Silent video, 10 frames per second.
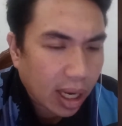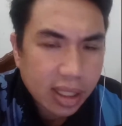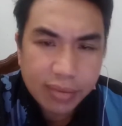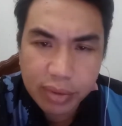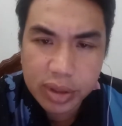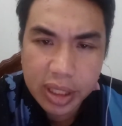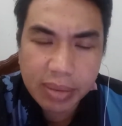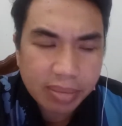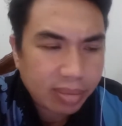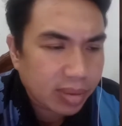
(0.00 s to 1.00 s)
asked for
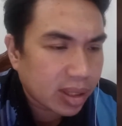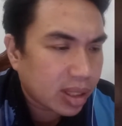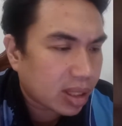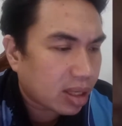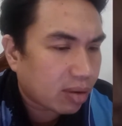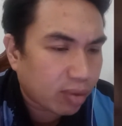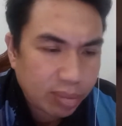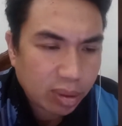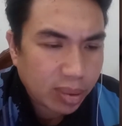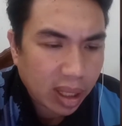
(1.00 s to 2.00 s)
steam
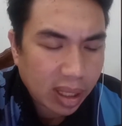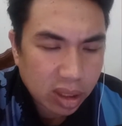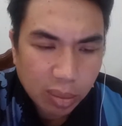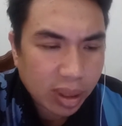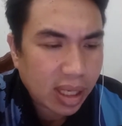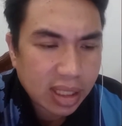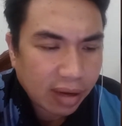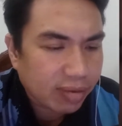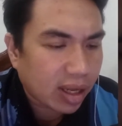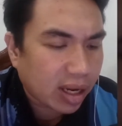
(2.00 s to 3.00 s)
from somebody else. Somebody else
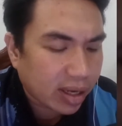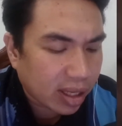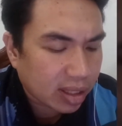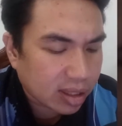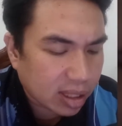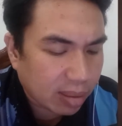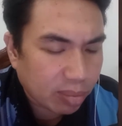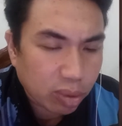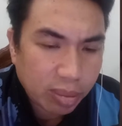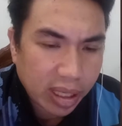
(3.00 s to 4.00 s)
have delegated
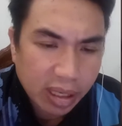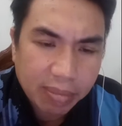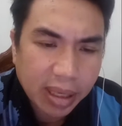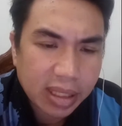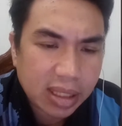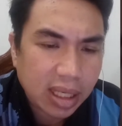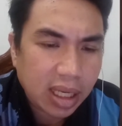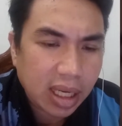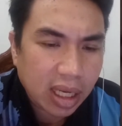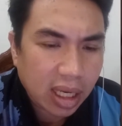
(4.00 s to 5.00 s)
steam to me in the past,
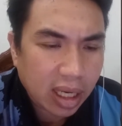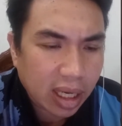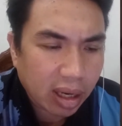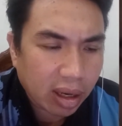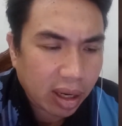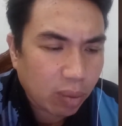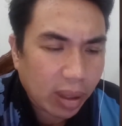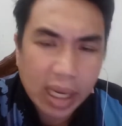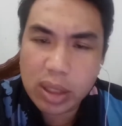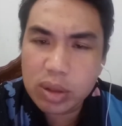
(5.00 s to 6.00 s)
and
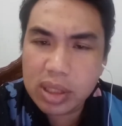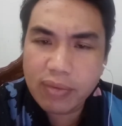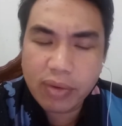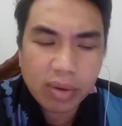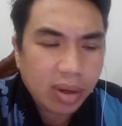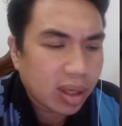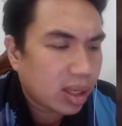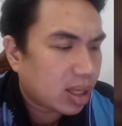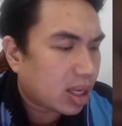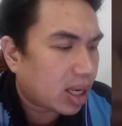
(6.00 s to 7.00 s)
what I use it for,
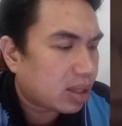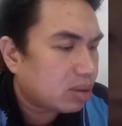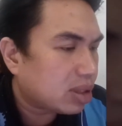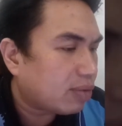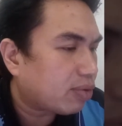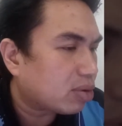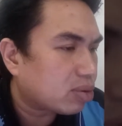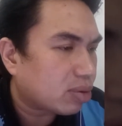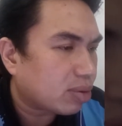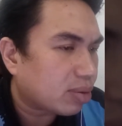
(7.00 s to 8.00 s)
I use it for
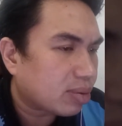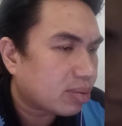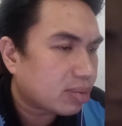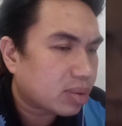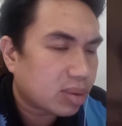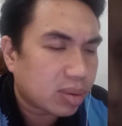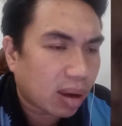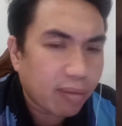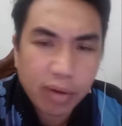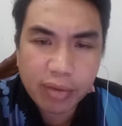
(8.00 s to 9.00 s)
to
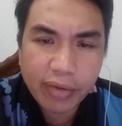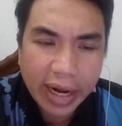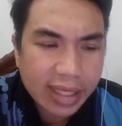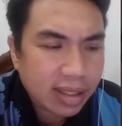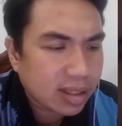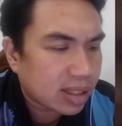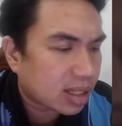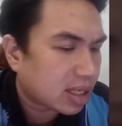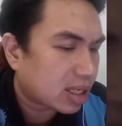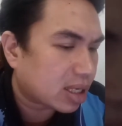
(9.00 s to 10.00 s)
avoid friends,
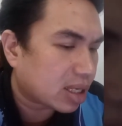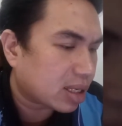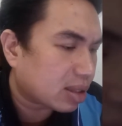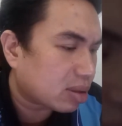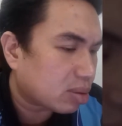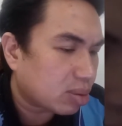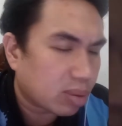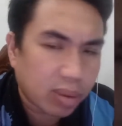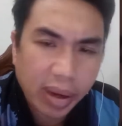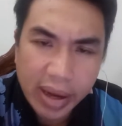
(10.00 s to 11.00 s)

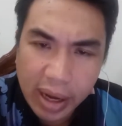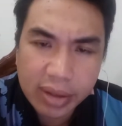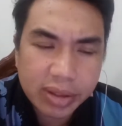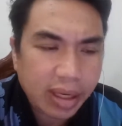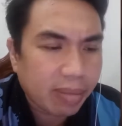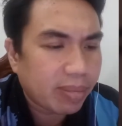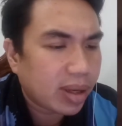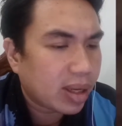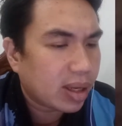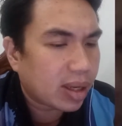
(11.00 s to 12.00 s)
to encourage them.
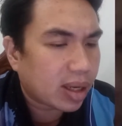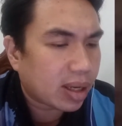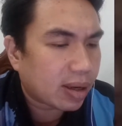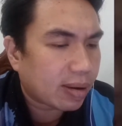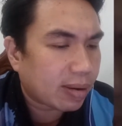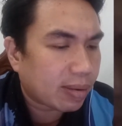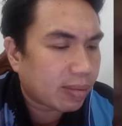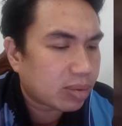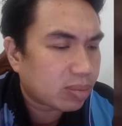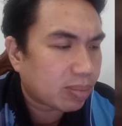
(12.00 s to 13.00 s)

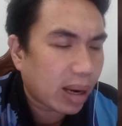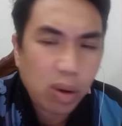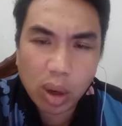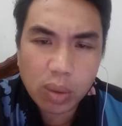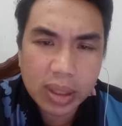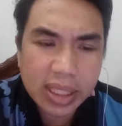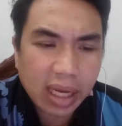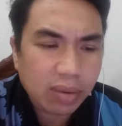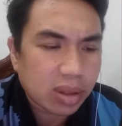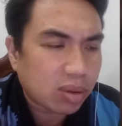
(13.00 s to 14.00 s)
My goal was
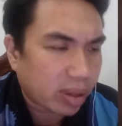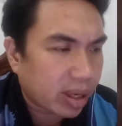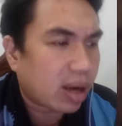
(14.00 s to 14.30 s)
to